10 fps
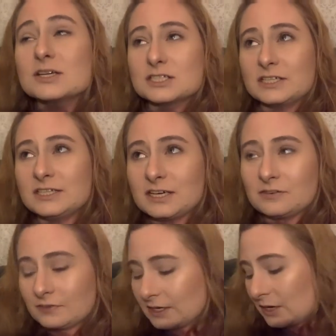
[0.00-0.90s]
she did a
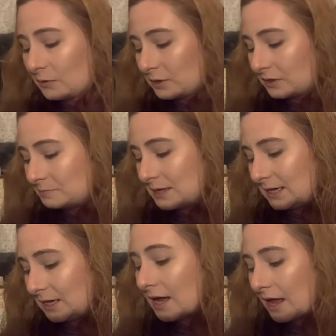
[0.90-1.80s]
video with
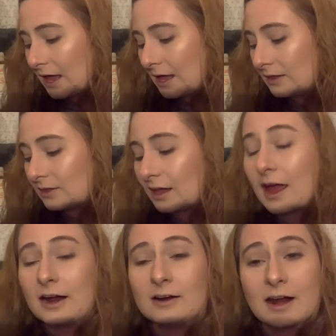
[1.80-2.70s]
me on the
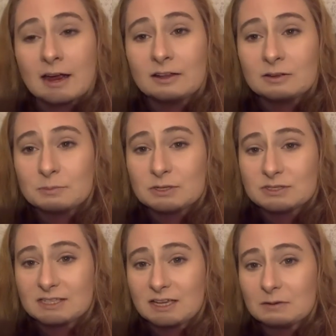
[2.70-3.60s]
Iron Island
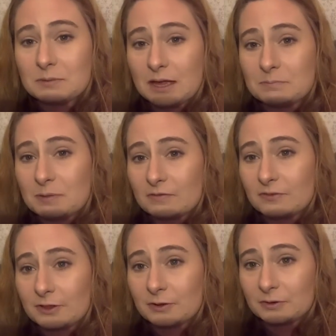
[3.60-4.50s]
Museum in
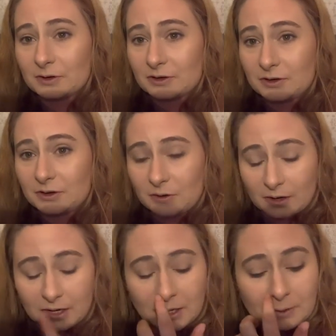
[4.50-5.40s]
Buffalo, New
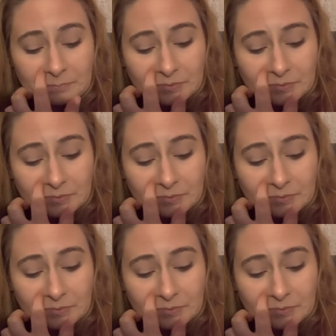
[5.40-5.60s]
York.